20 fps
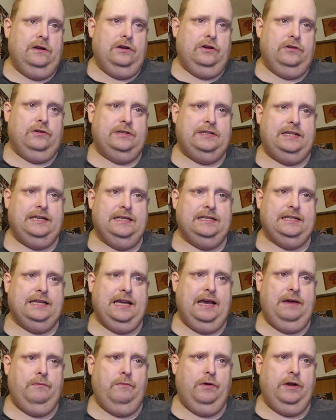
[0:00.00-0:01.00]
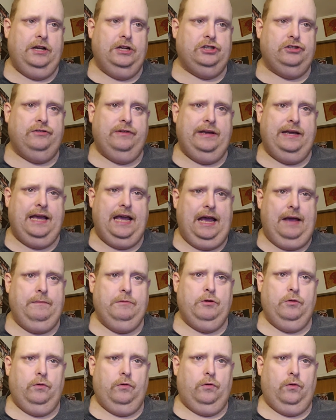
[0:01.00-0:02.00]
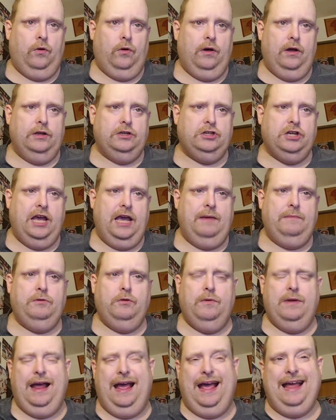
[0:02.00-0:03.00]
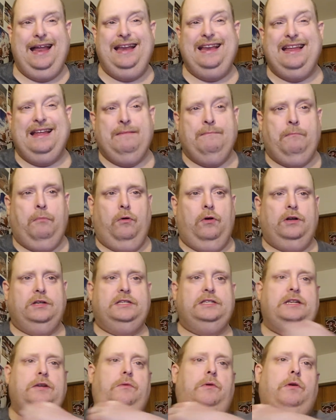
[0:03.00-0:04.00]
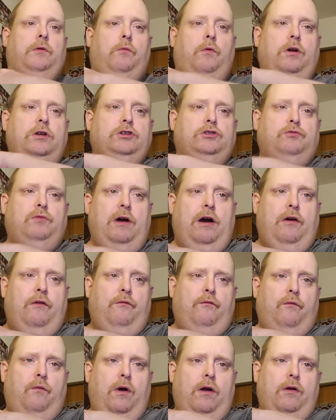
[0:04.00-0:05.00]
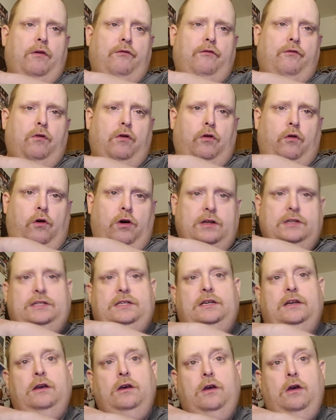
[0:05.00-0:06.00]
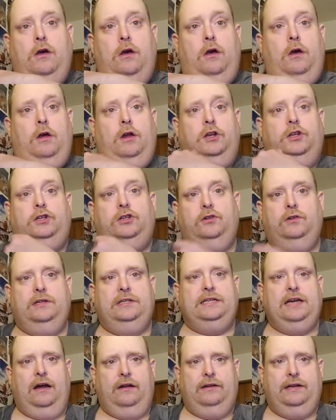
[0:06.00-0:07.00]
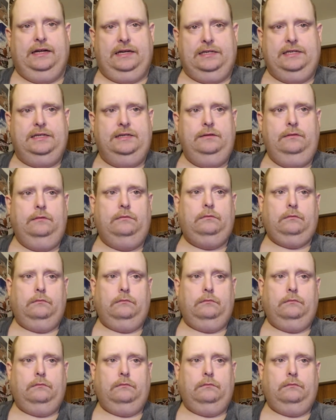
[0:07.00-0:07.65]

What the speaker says: their six-game winning streak came to an end in Boston with a 112-104 loss to the Celtics.